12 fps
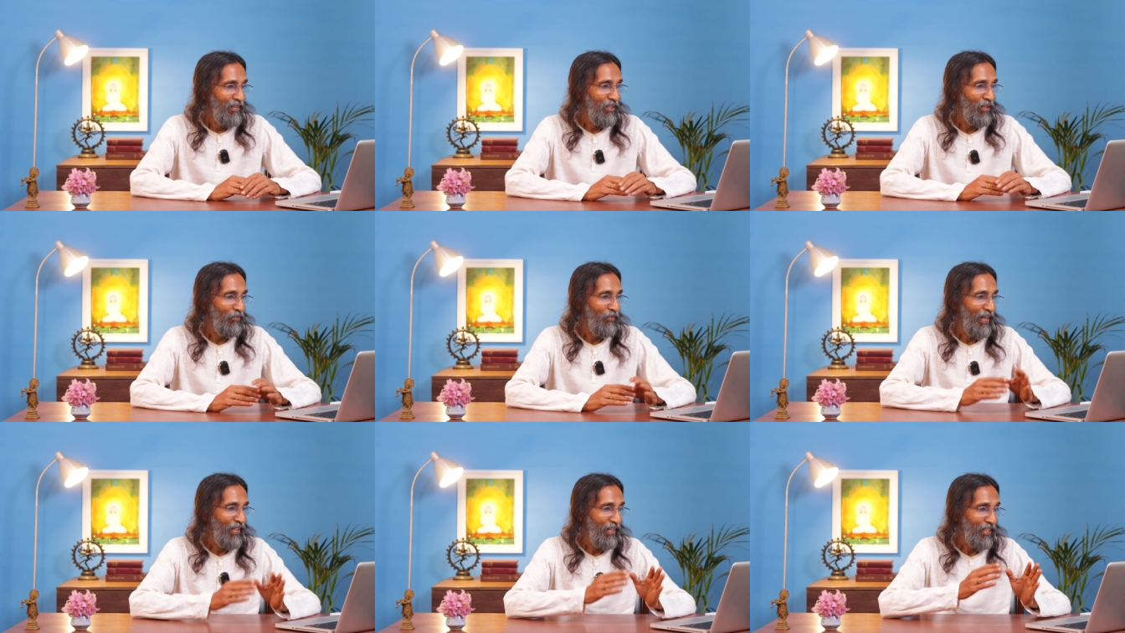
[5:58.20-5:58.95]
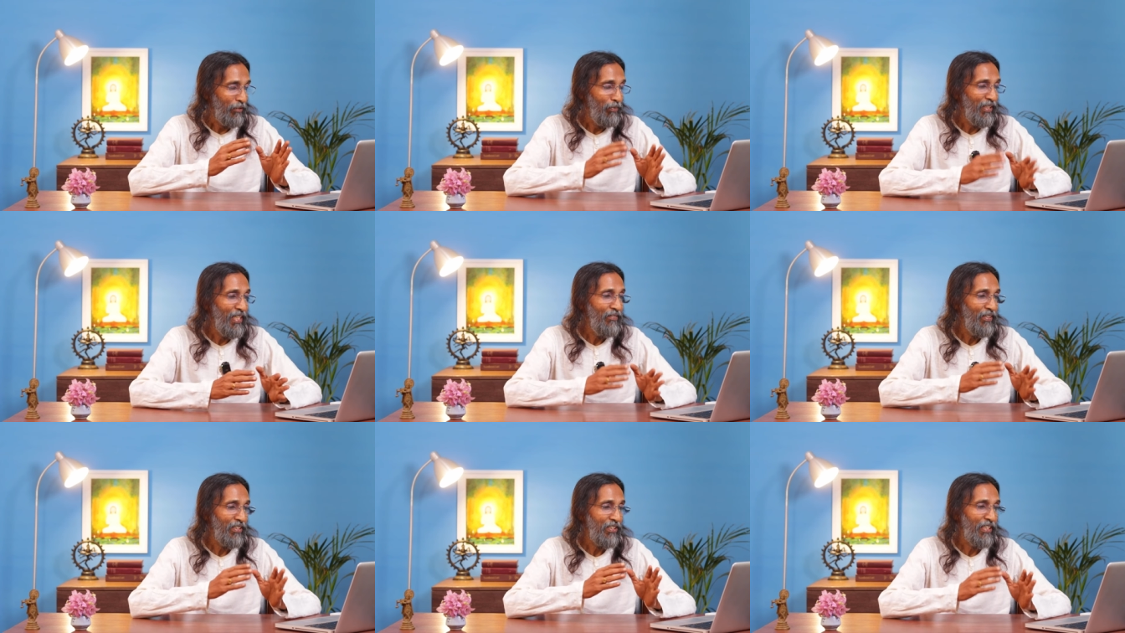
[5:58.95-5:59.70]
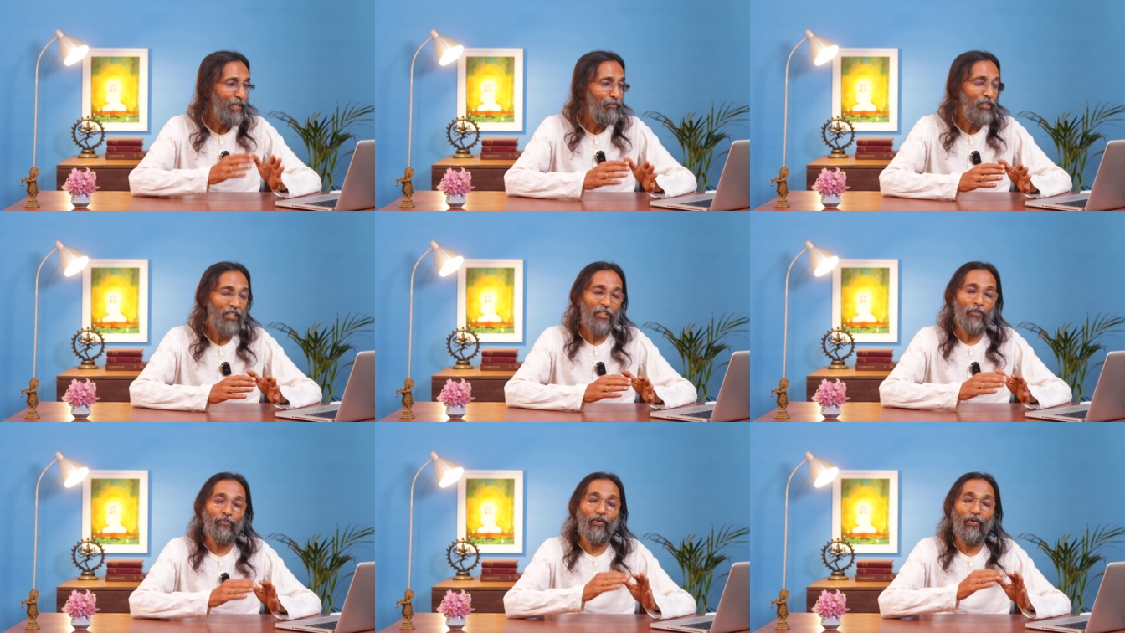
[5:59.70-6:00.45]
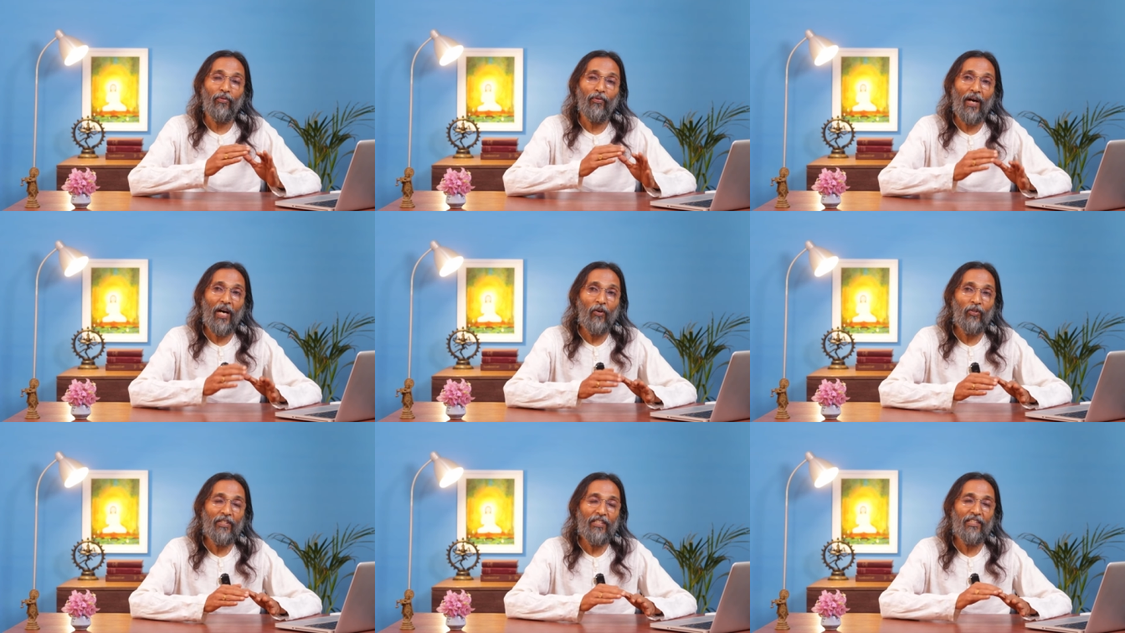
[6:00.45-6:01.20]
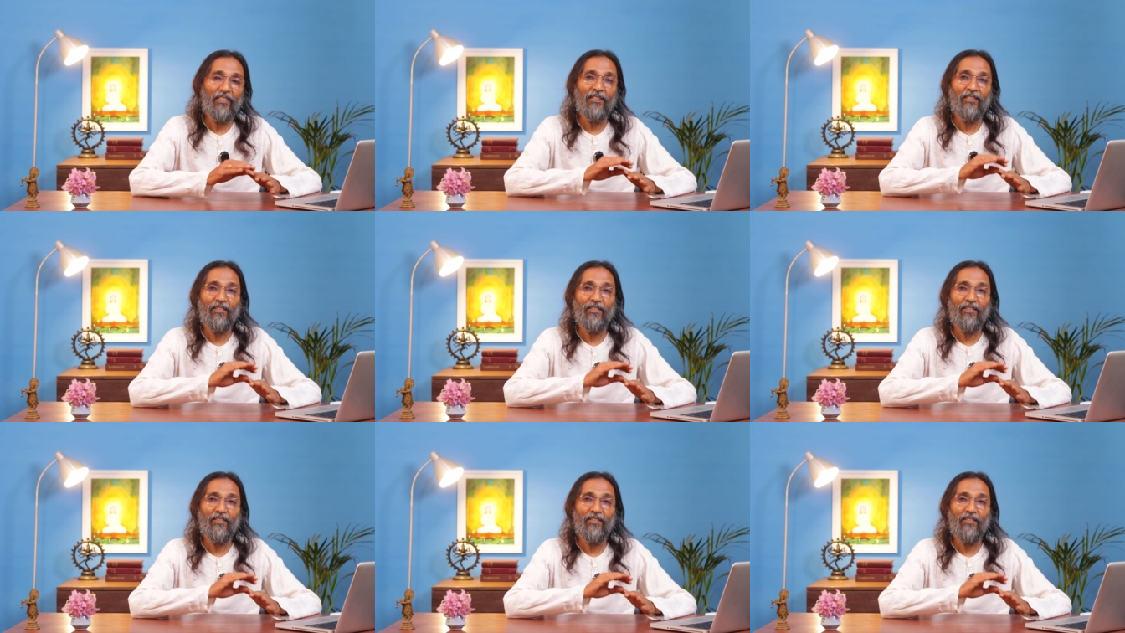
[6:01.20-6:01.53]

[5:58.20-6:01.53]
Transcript: So when, especially when the scripture is profound,